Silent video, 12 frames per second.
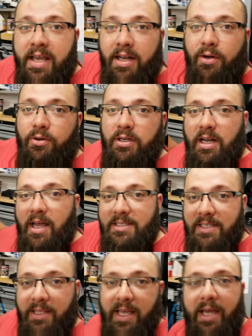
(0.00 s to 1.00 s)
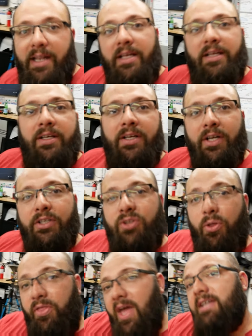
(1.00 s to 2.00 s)
and organizing that.
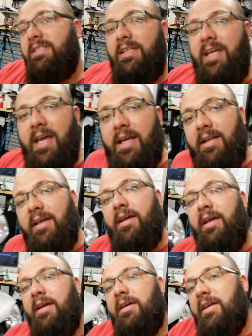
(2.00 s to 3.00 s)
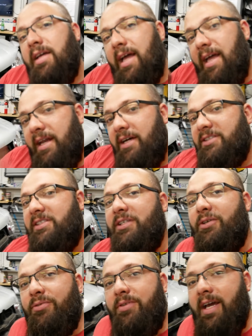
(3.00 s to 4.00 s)
So thanks again, and I'll
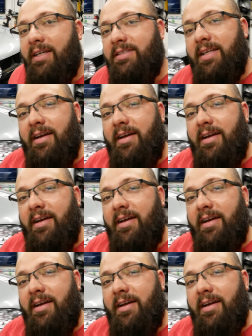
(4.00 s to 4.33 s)
see you next